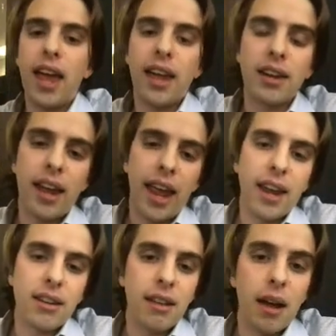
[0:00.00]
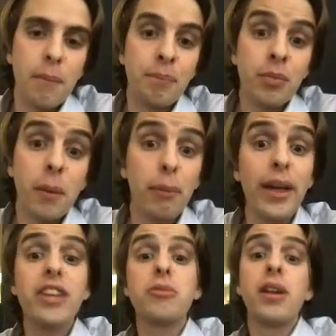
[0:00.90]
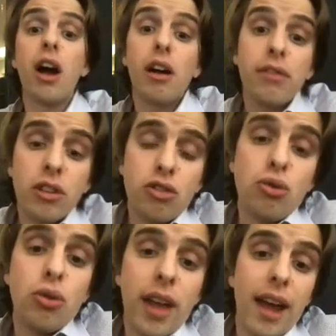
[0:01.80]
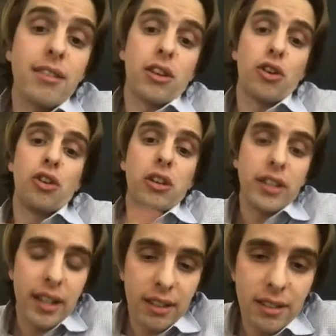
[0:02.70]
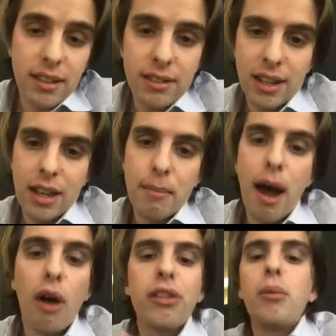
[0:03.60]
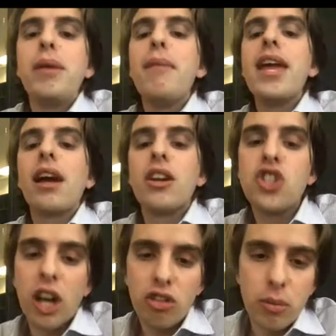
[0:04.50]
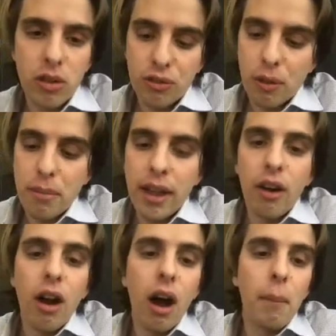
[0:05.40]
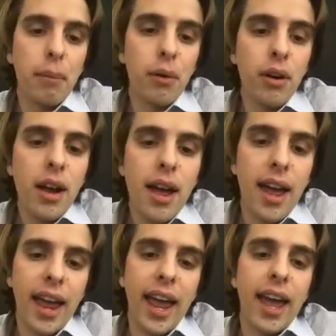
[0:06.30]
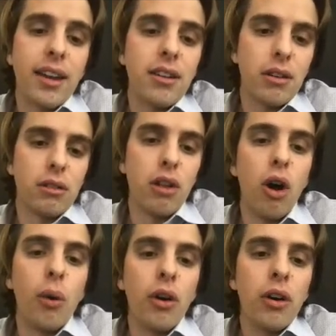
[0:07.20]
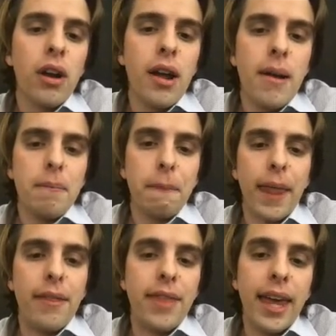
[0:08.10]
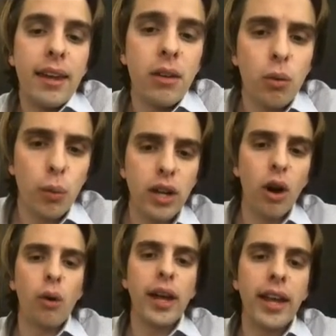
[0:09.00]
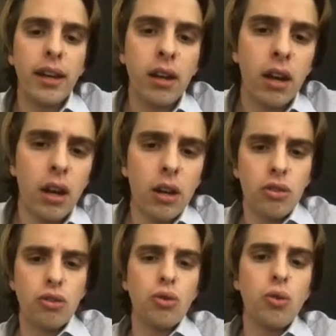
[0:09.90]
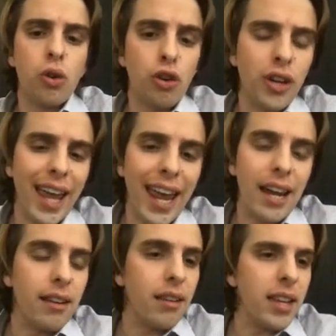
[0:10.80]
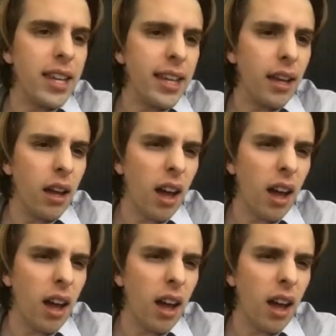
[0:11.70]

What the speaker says: and placement of the tooth as it currently exists in the mouth, and we make adjustments from there, upper and lower. And then we go in to create the